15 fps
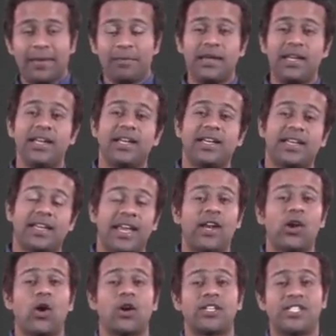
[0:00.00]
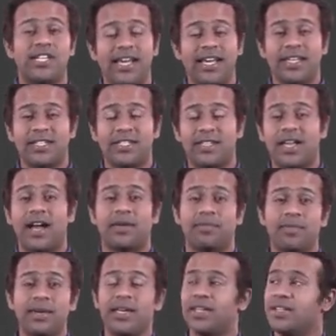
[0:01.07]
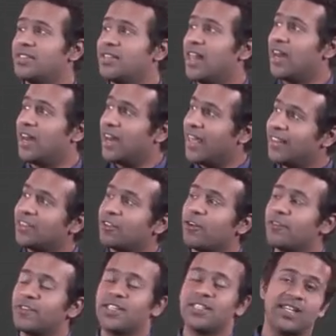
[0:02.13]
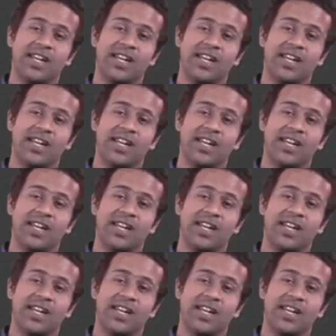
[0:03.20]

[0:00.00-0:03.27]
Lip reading: and B cannot change, that means the length of this